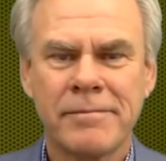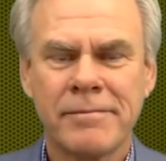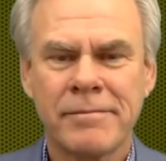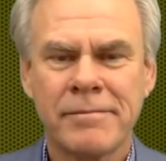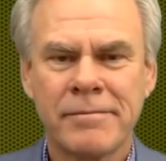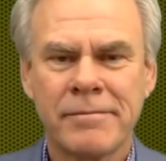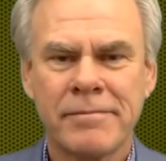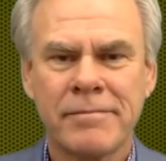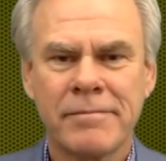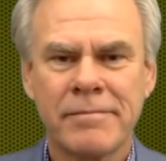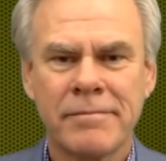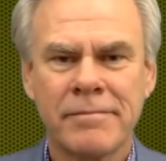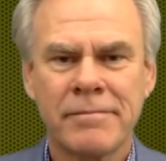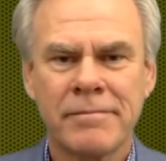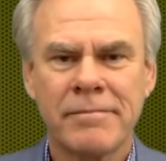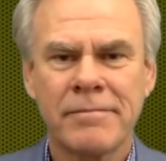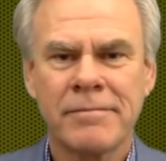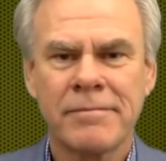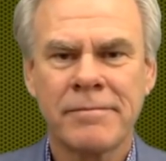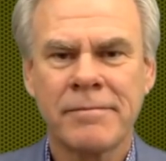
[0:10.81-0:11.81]

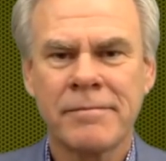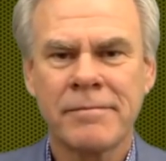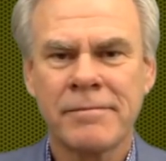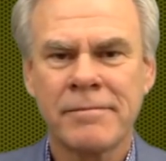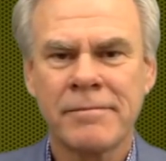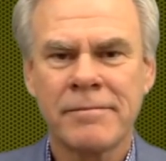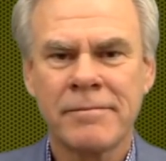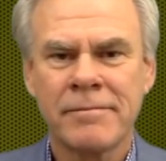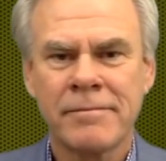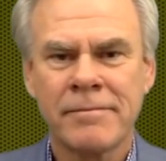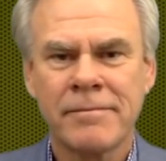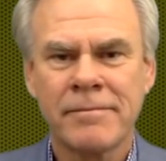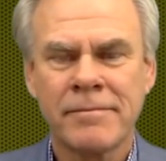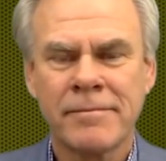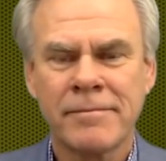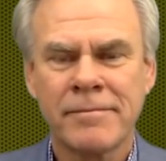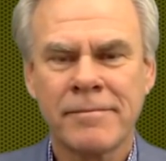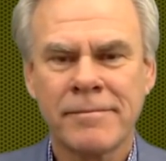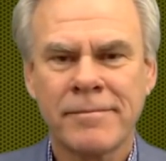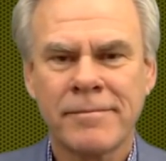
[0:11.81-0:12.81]

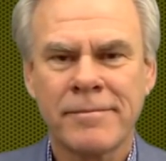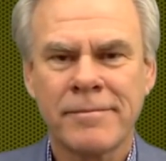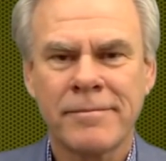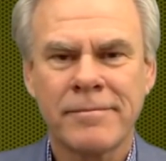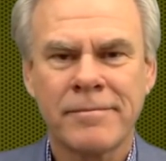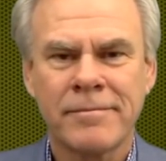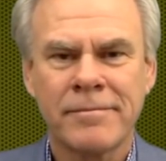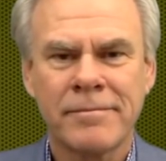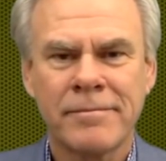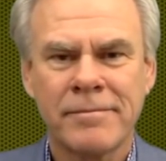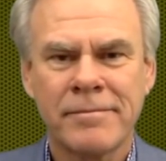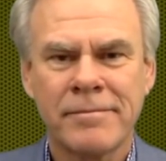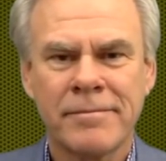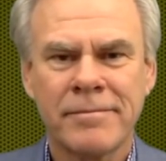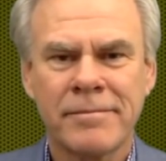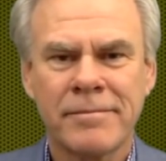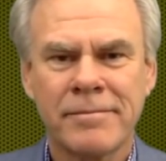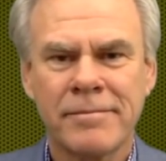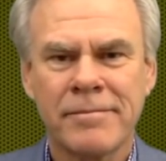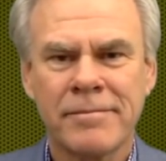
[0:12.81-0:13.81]

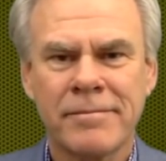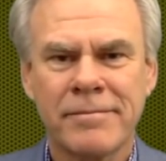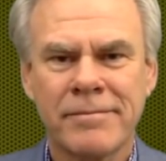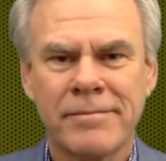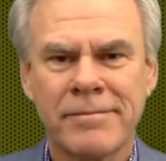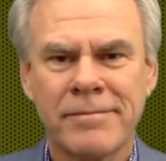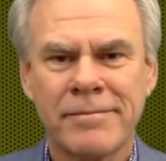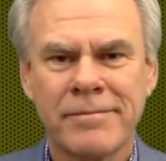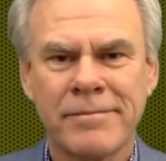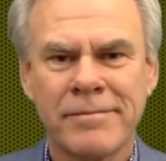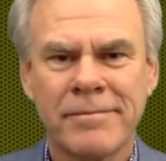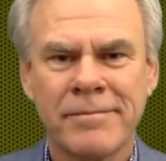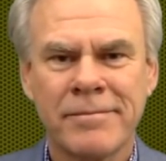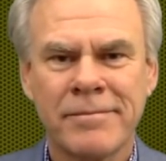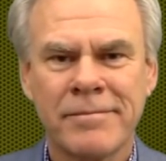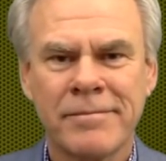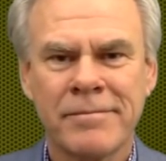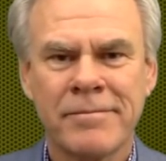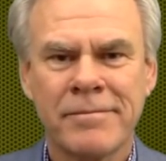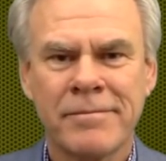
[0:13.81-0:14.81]

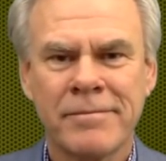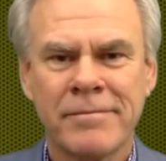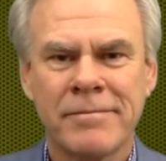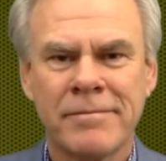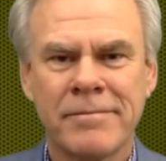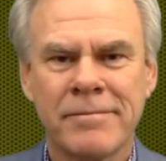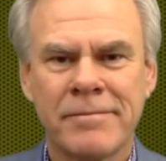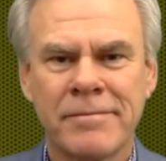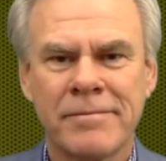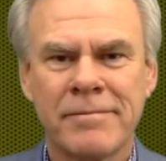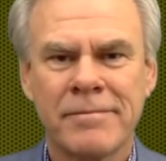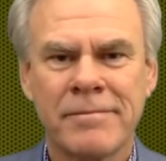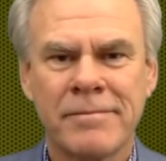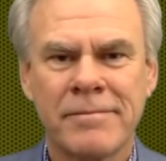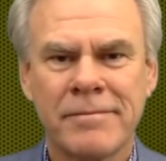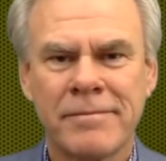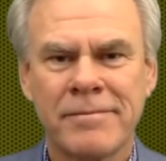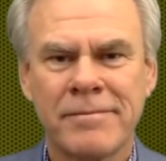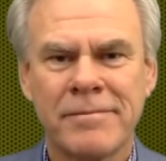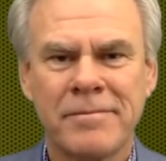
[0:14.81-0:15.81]

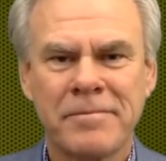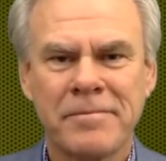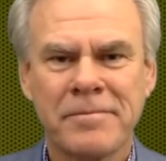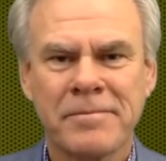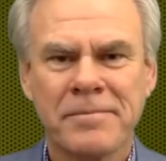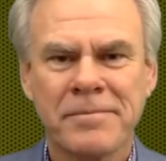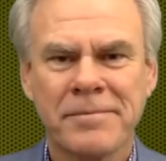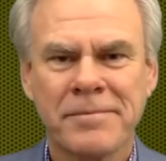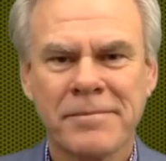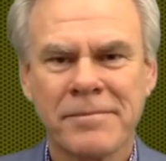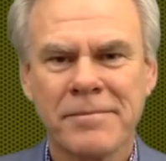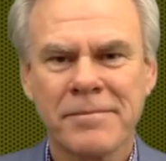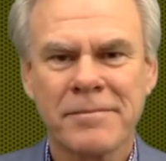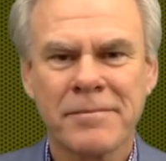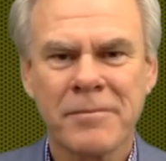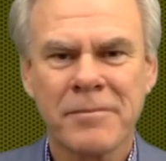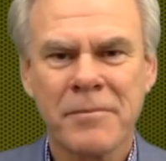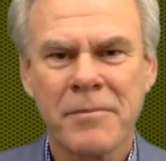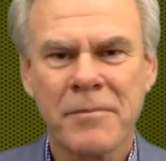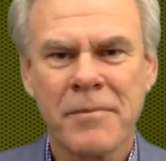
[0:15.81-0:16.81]

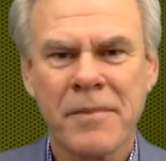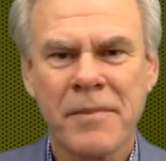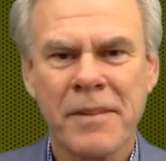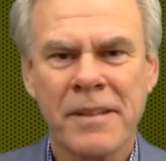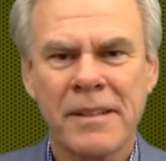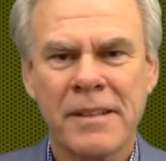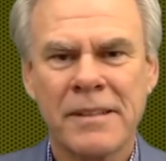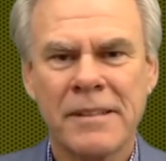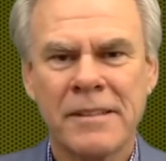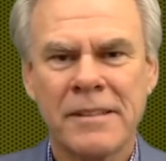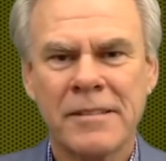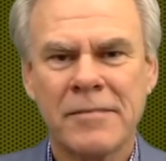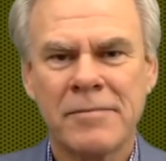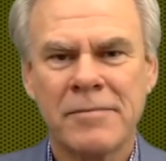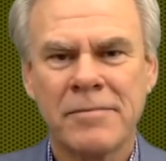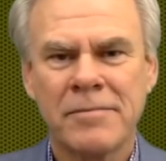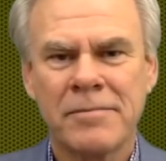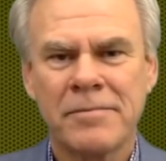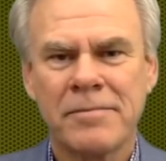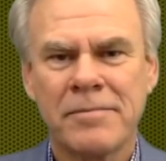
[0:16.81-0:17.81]

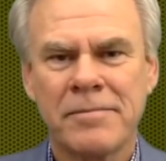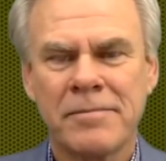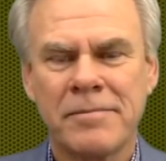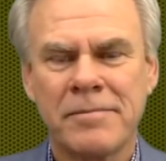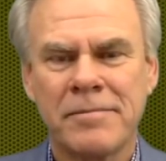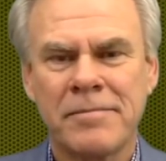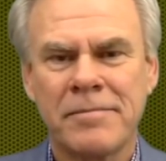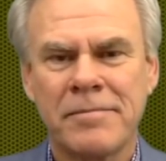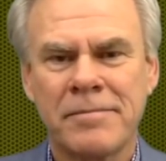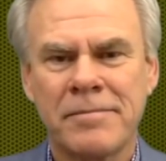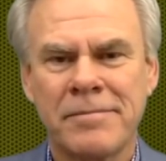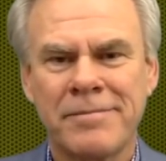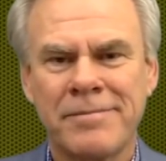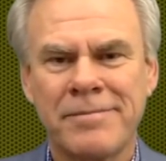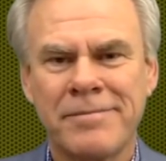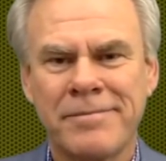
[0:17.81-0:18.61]
This person isn't speaking.